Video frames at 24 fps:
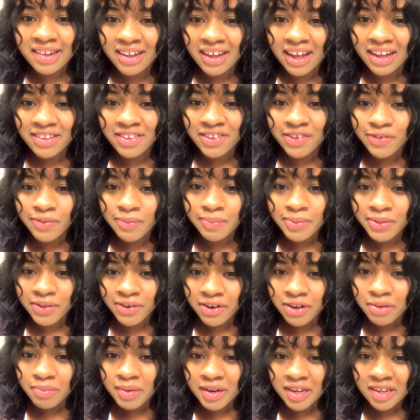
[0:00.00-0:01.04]
Like, I told him
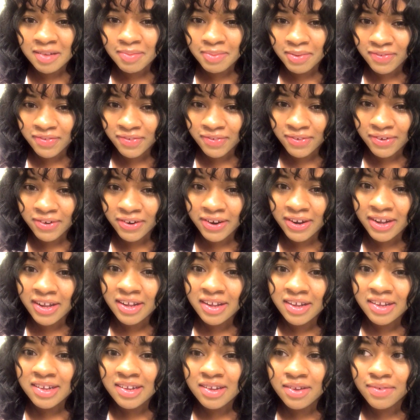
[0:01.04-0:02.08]
30 minutes before,
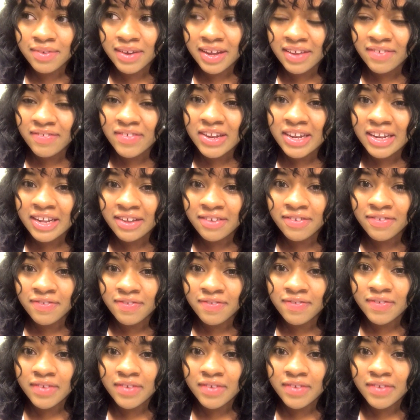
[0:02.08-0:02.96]
so even if,